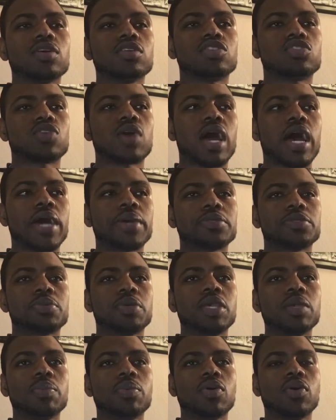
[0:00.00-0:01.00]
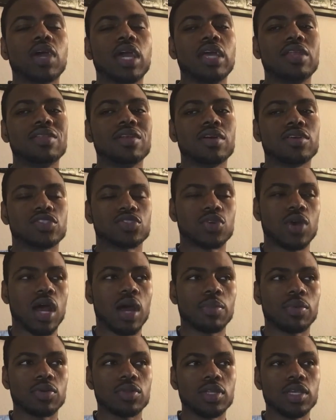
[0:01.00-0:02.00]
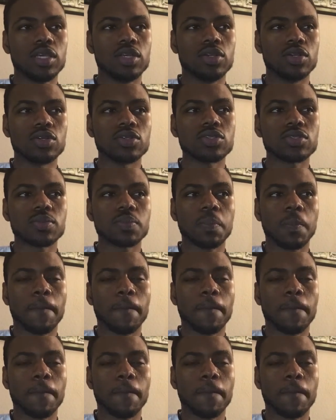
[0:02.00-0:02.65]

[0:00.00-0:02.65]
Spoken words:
tribes people and their tribal leaders.